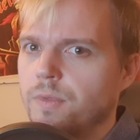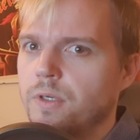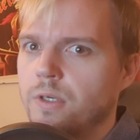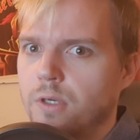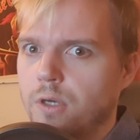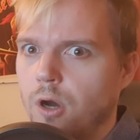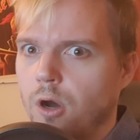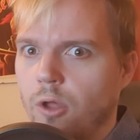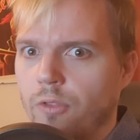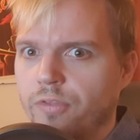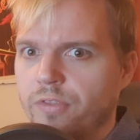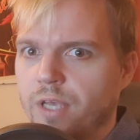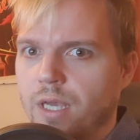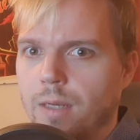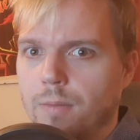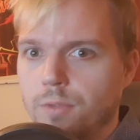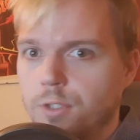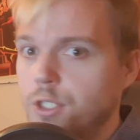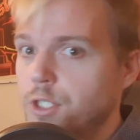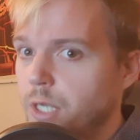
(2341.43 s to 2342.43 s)
some
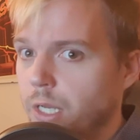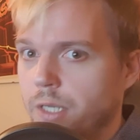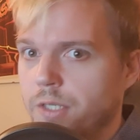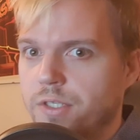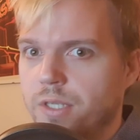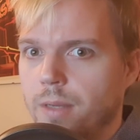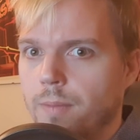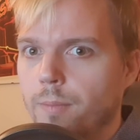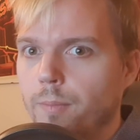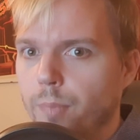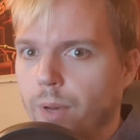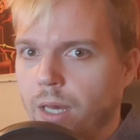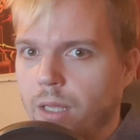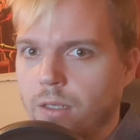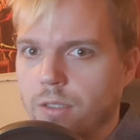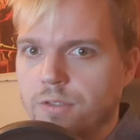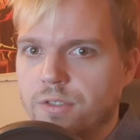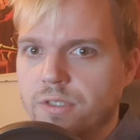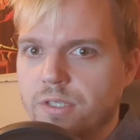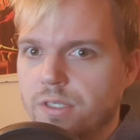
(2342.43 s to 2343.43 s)
goddamn checks and
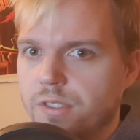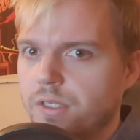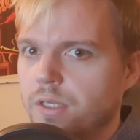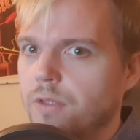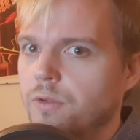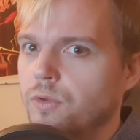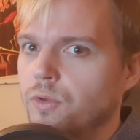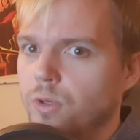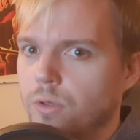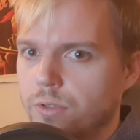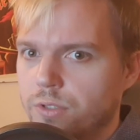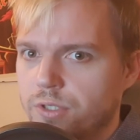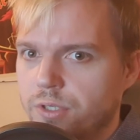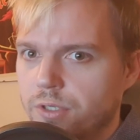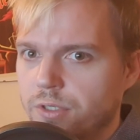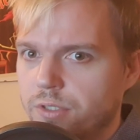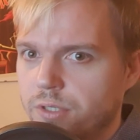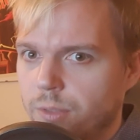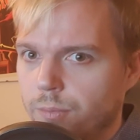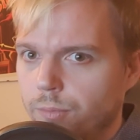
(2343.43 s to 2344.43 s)
balances into your
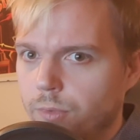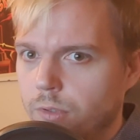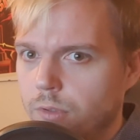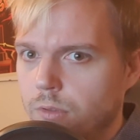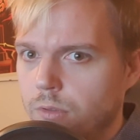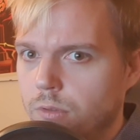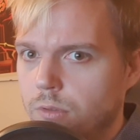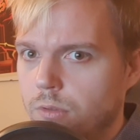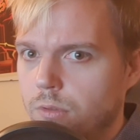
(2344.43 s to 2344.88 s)
system.